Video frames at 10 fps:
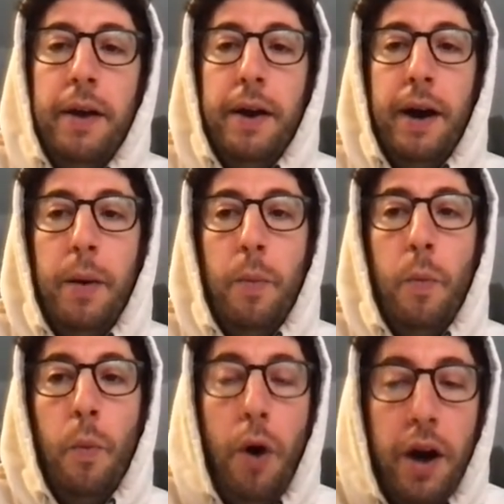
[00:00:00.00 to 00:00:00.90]

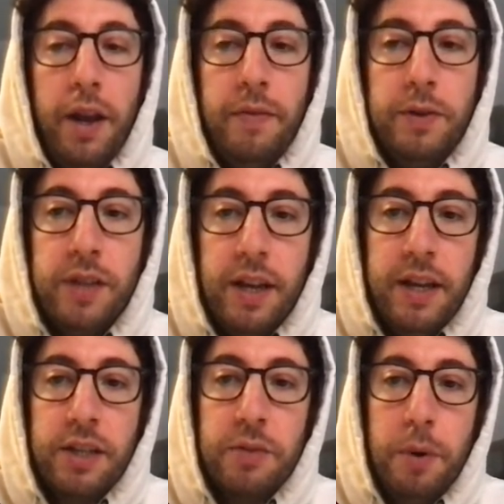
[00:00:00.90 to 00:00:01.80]
One, if you set an
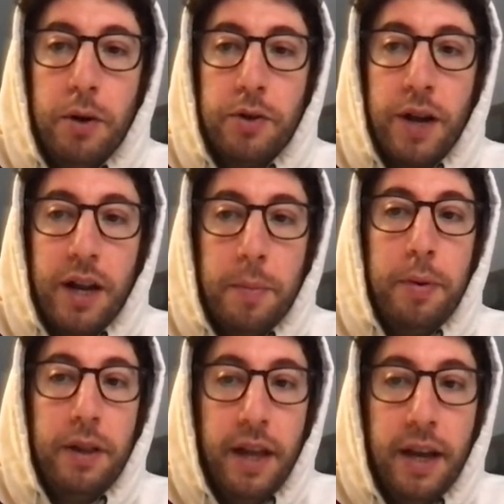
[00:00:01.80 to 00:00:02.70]
exposure on a
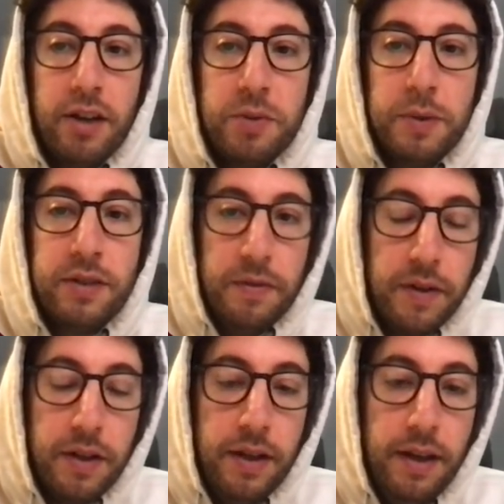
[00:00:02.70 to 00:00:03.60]
player
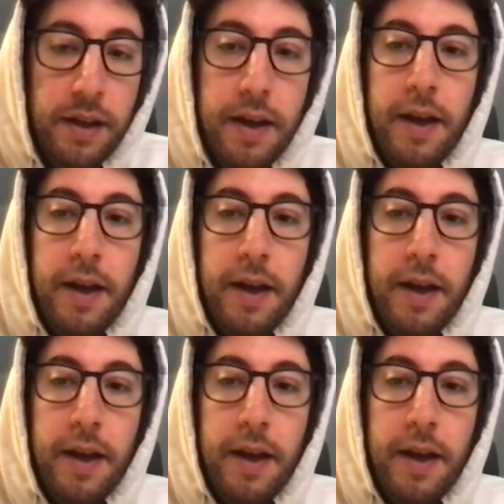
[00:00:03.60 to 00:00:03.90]
specifically,